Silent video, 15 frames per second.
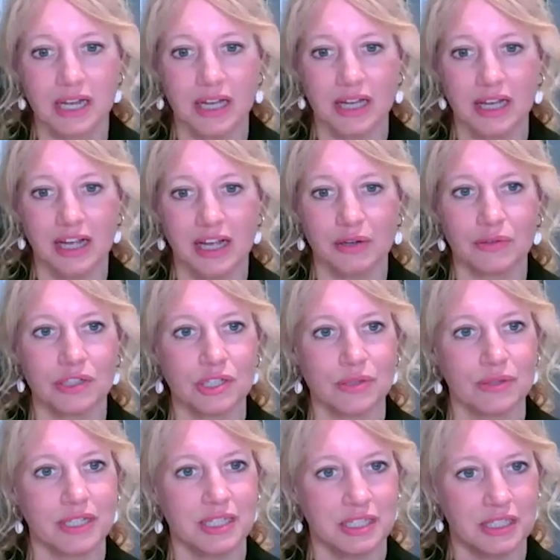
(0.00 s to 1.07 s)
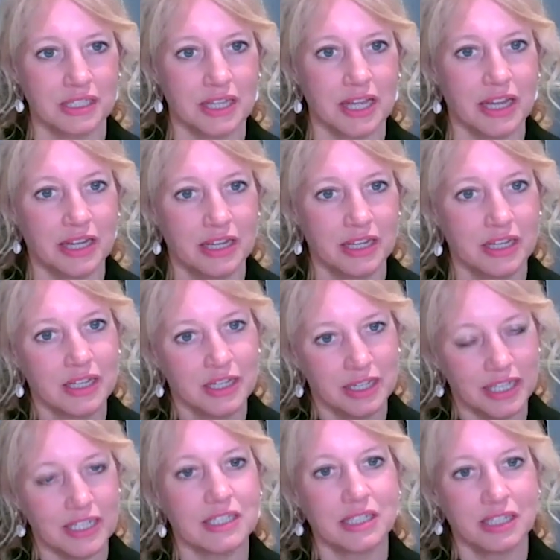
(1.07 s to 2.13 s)
hang on to it, and then
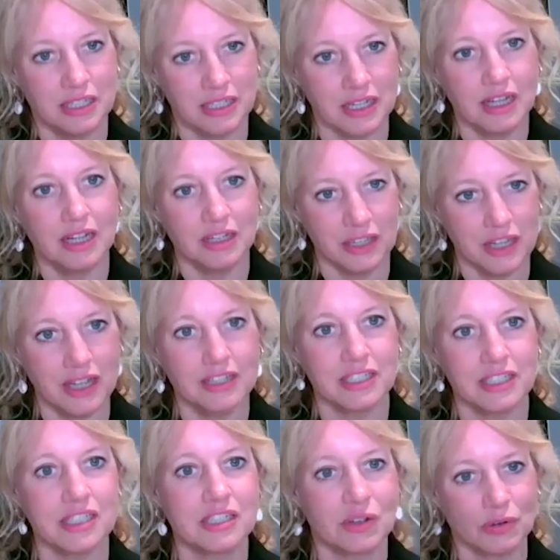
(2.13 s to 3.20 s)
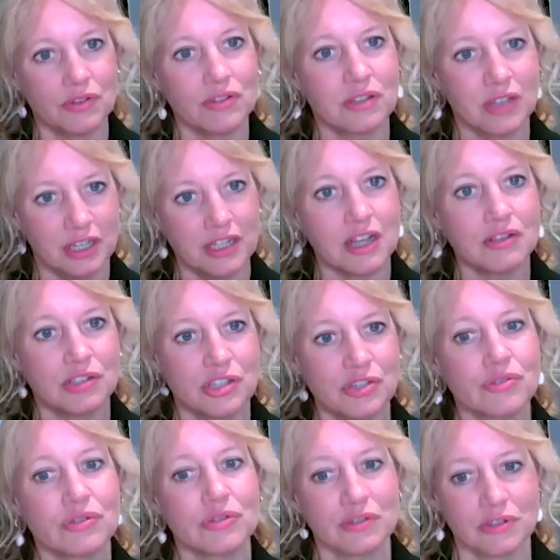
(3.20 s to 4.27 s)
it goes
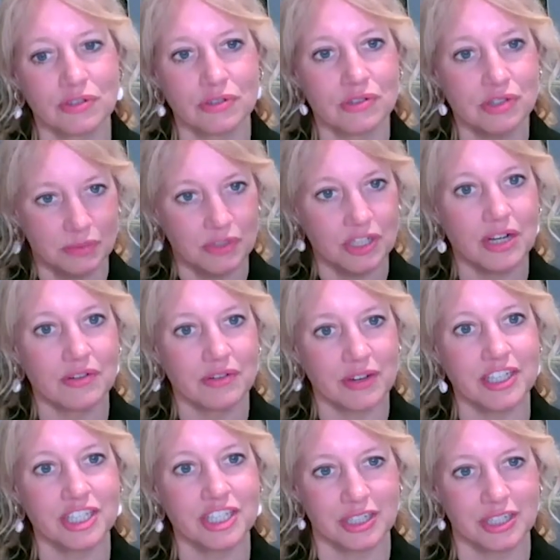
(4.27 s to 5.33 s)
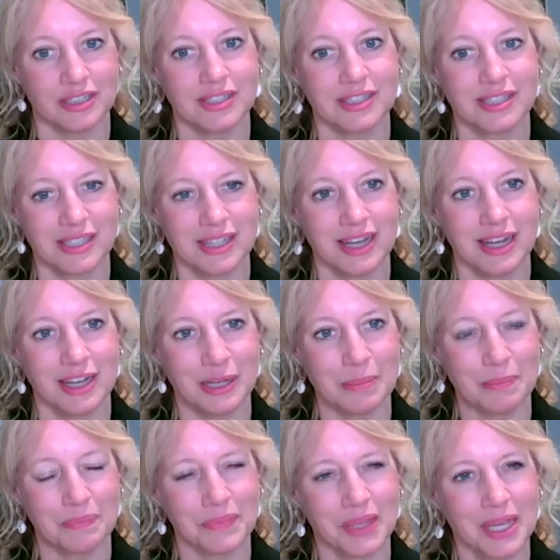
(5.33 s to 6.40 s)
through some generations.
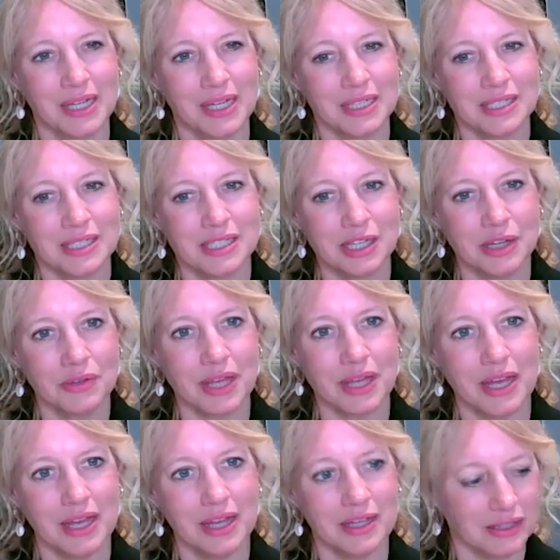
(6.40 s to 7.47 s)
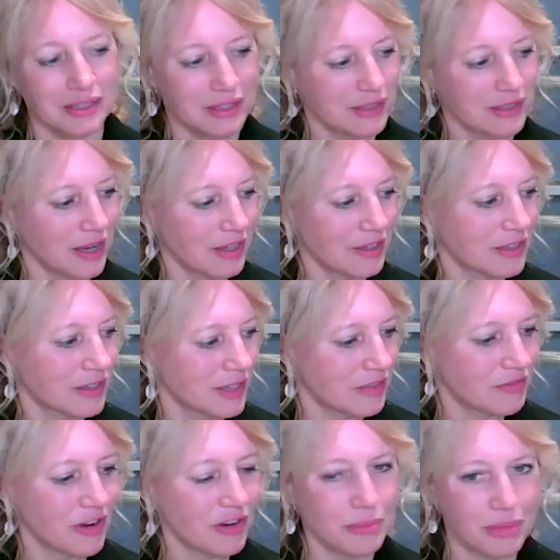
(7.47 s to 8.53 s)
So they're
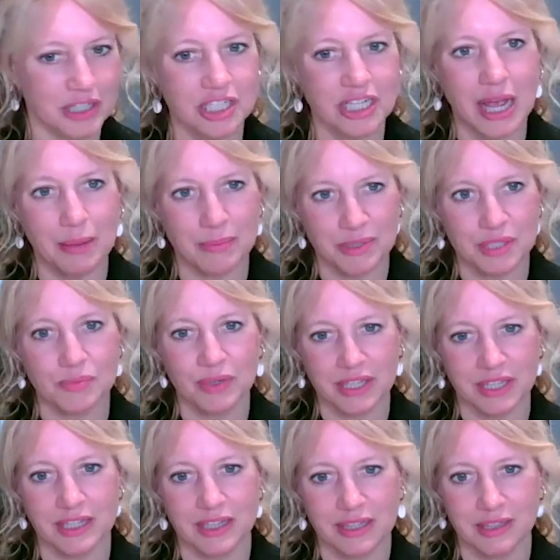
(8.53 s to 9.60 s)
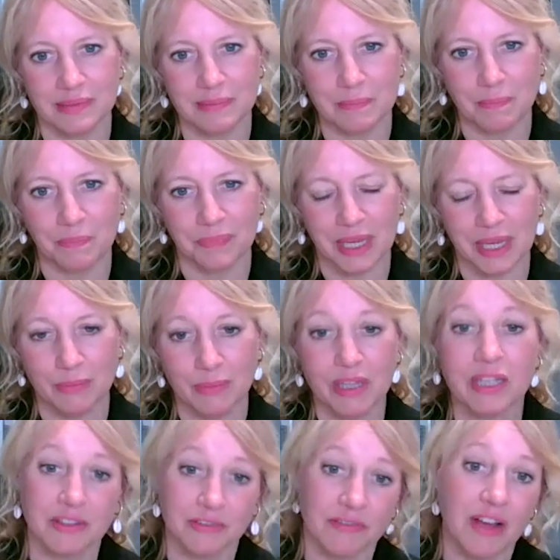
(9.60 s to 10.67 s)
very much kept within
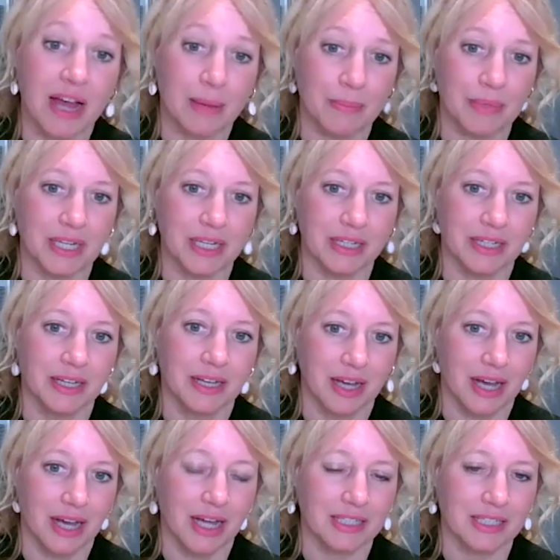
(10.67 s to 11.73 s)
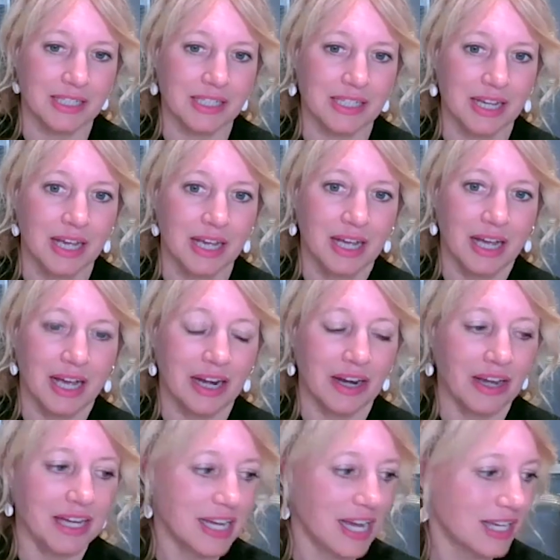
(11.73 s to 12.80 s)
the family, and
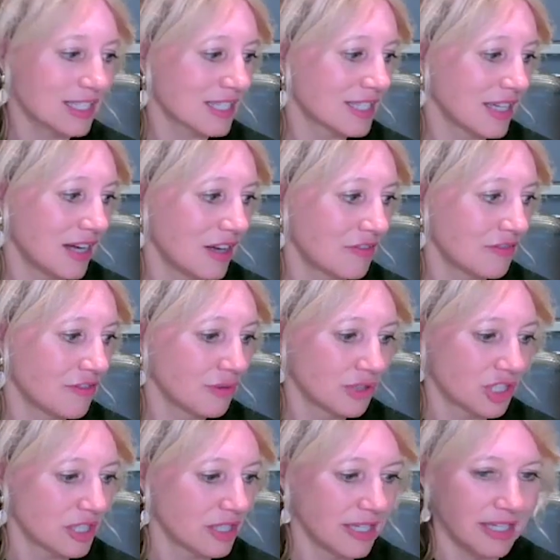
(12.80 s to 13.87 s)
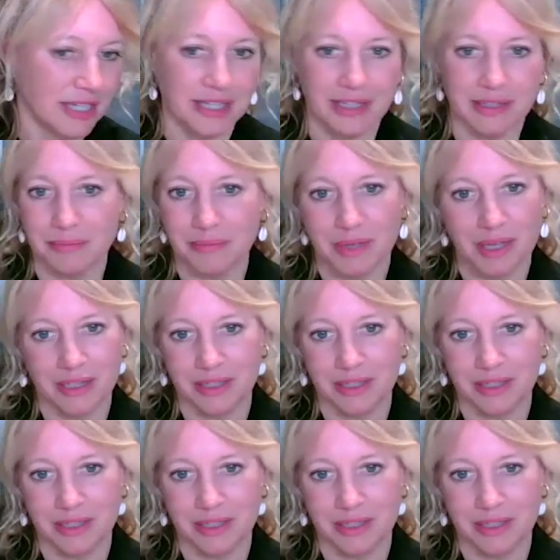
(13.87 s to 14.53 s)
I guess unfortunately,